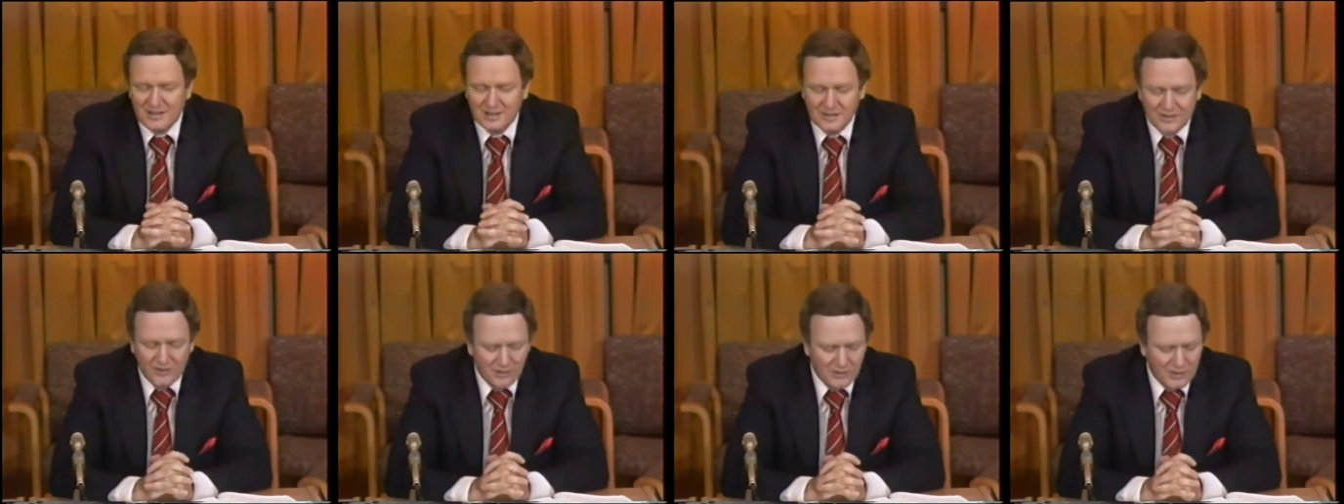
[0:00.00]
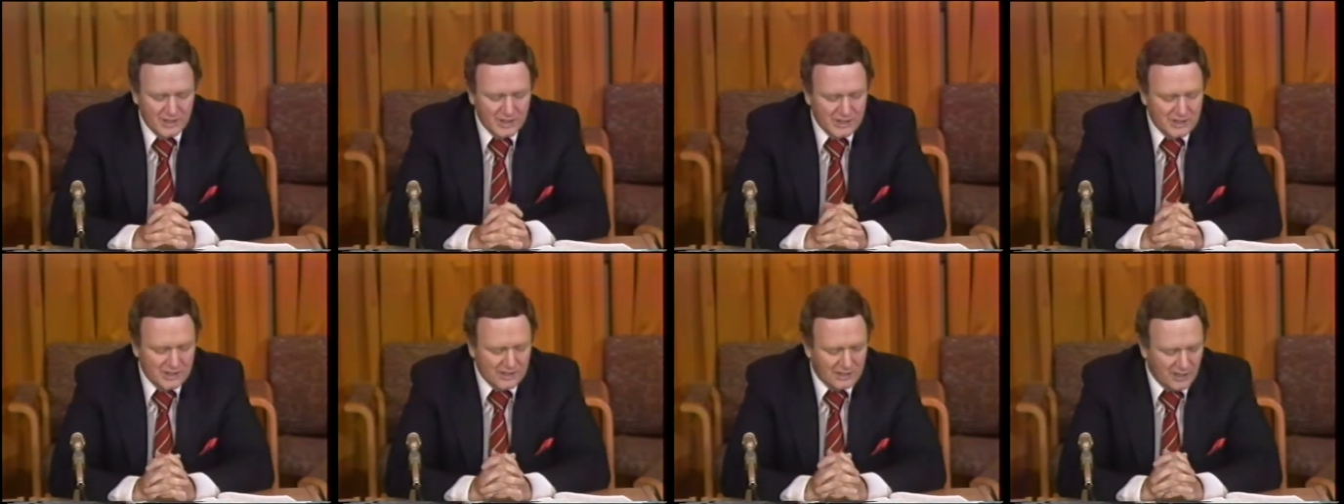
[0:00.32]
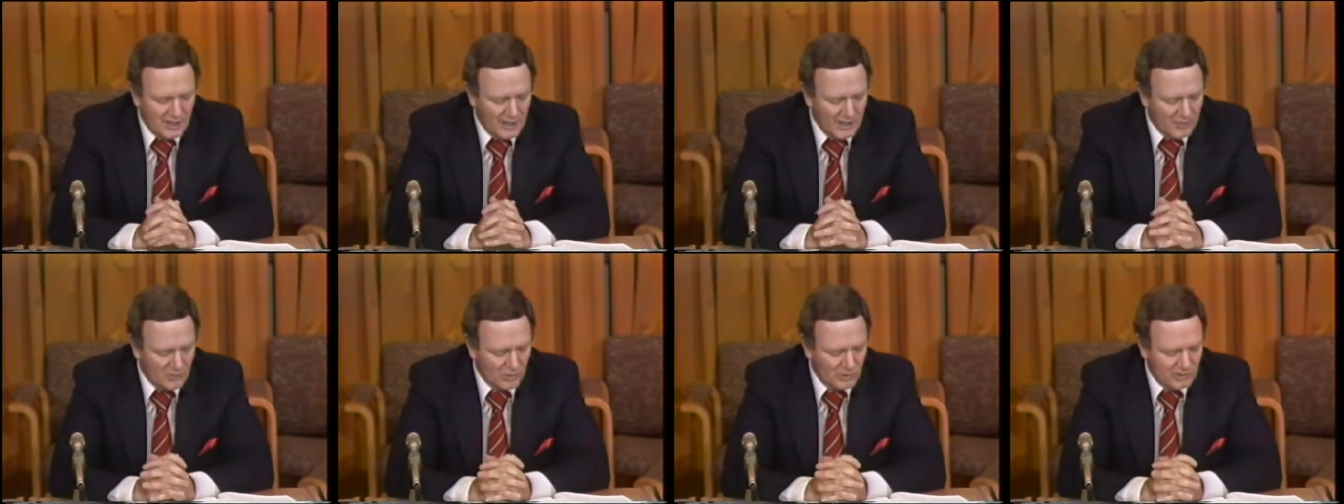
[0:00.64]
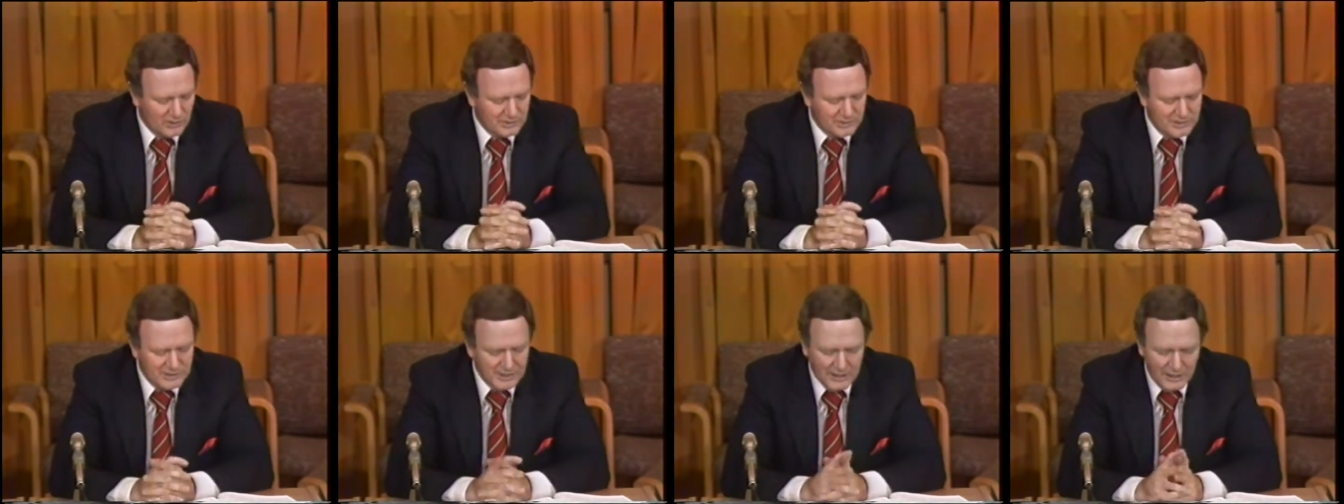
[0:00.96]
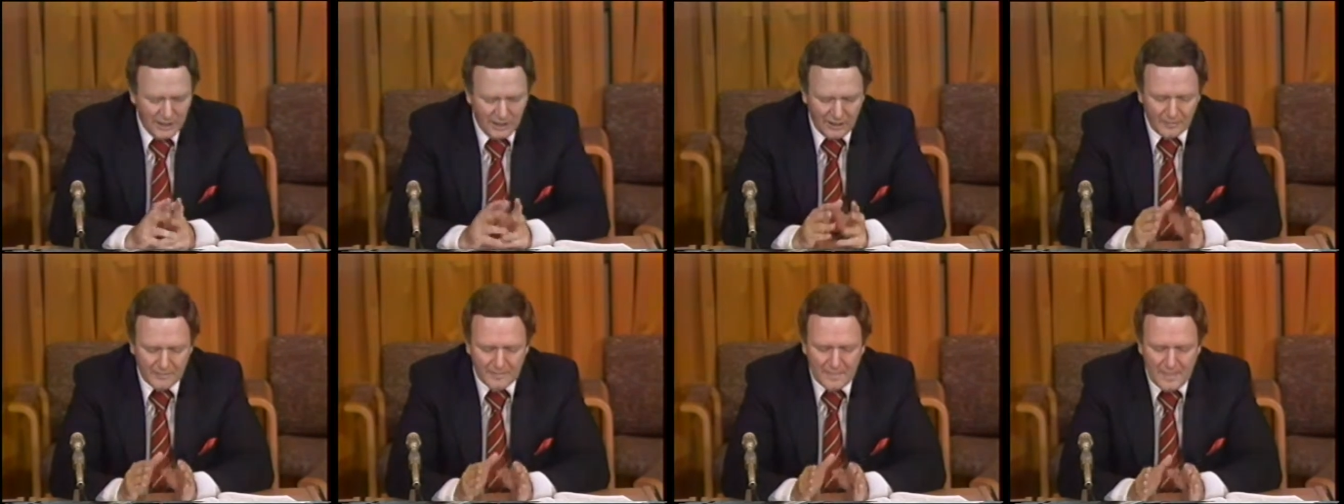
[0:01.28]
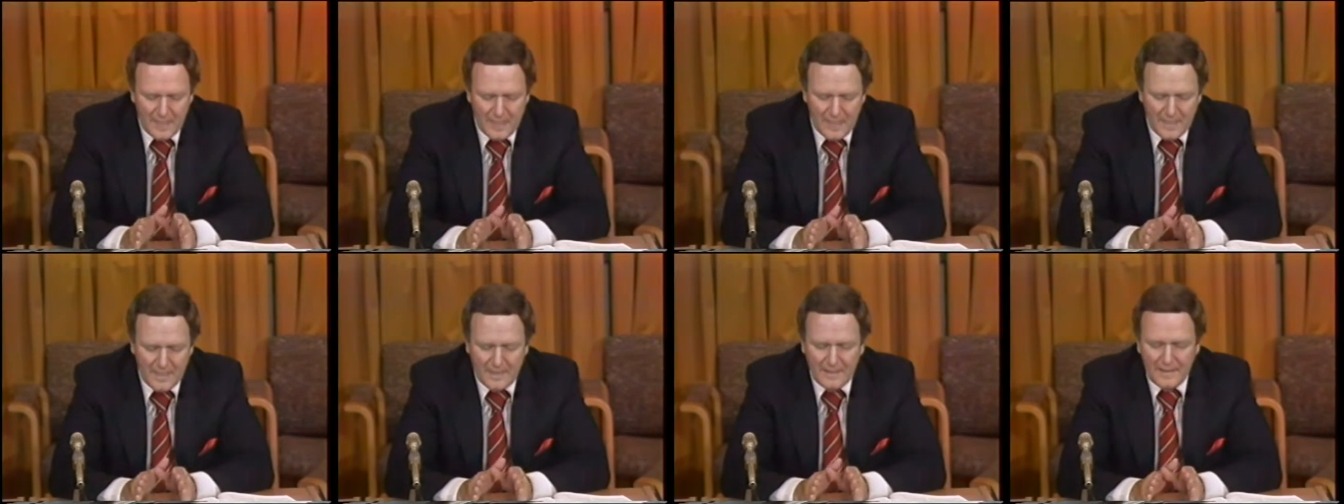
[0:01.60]
Only time will tell.
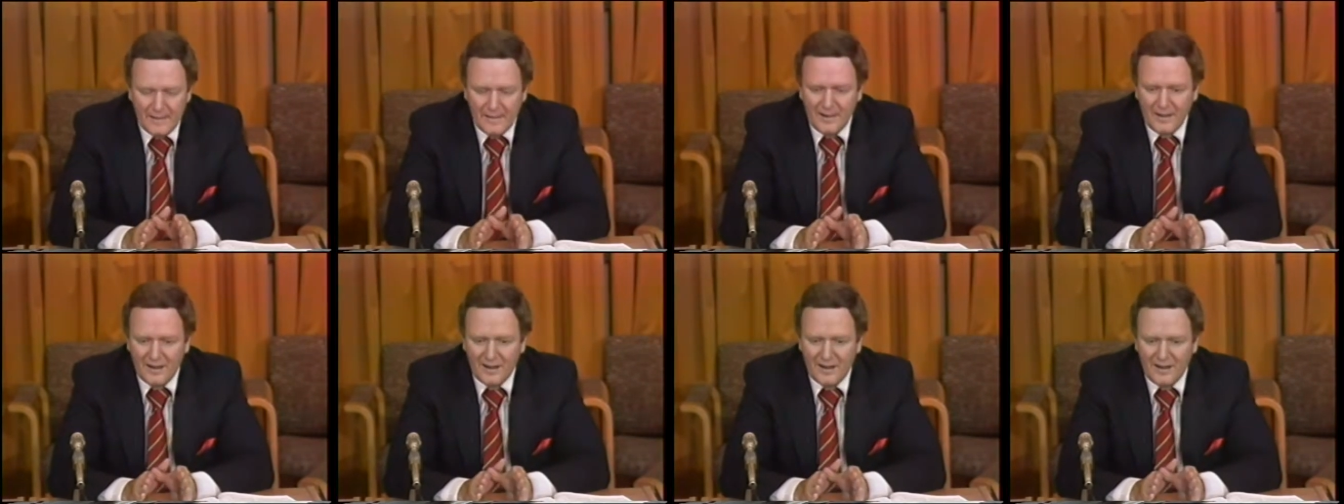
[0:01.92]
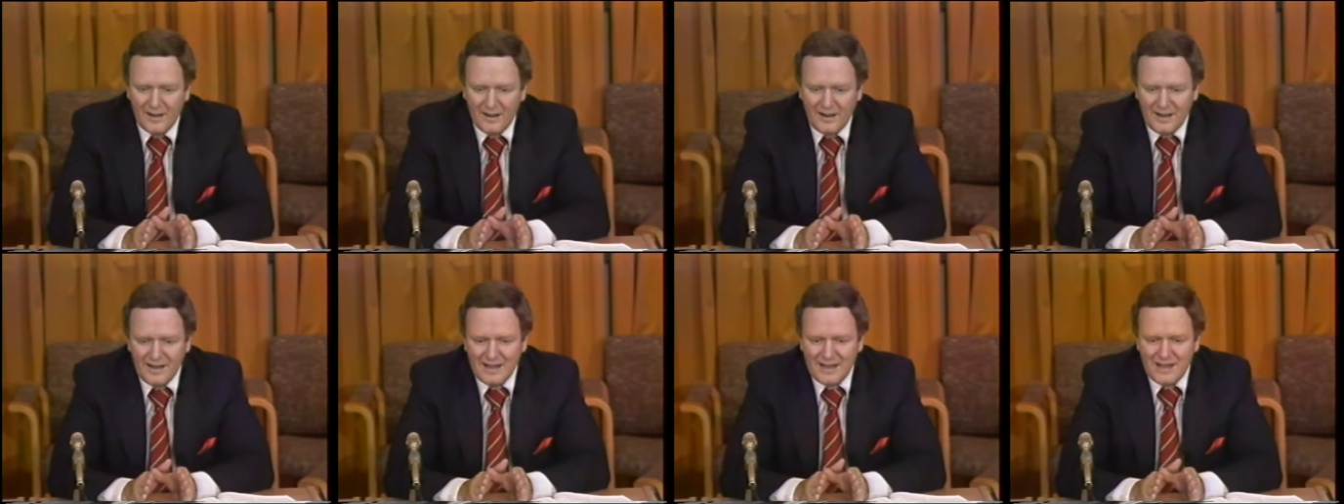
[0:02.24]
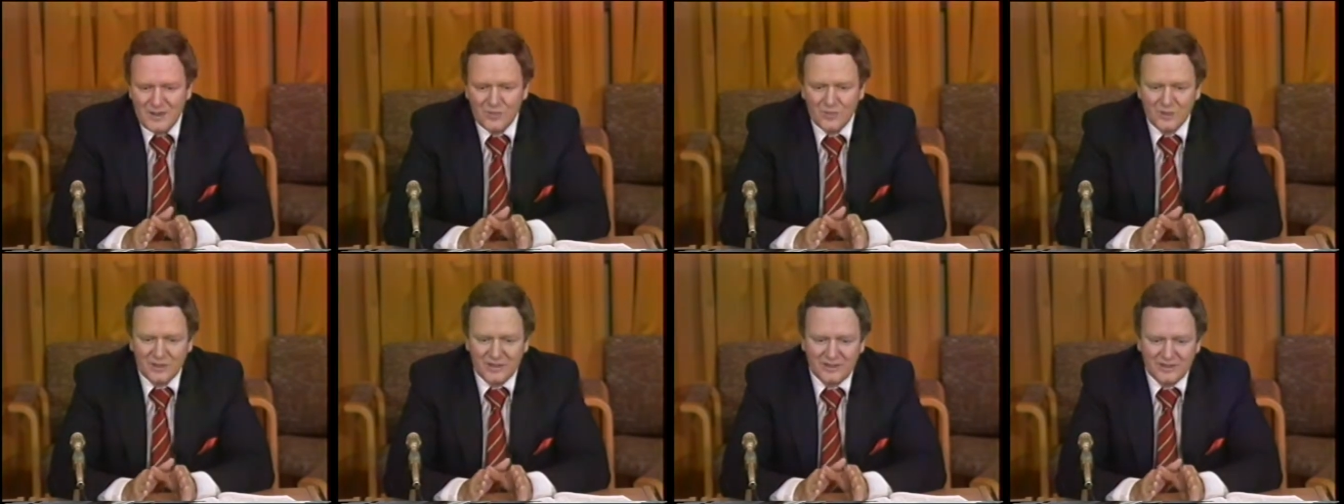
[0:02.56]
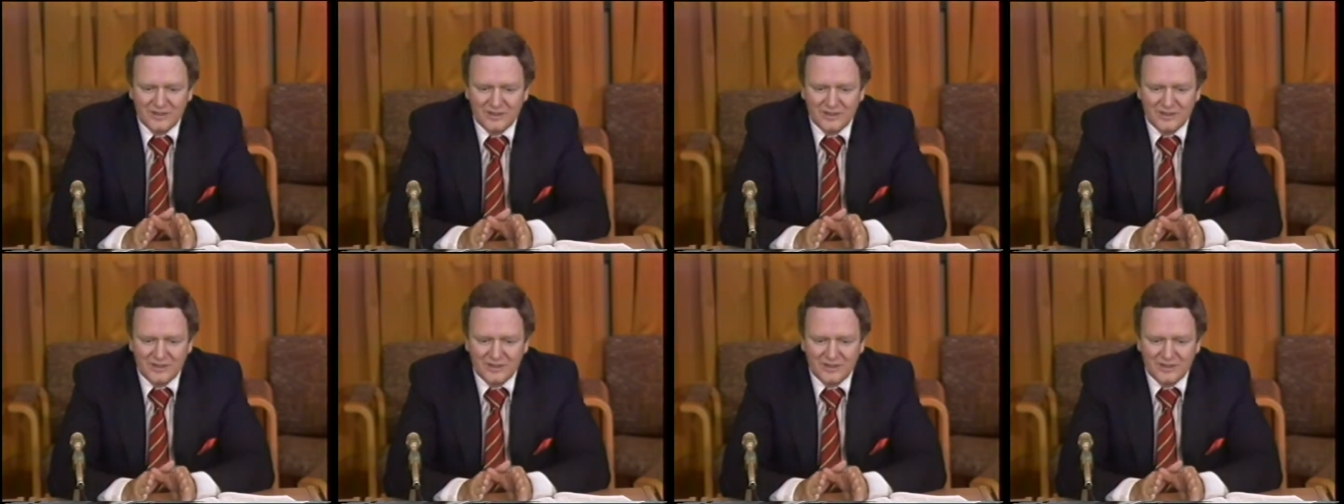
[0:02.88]
I would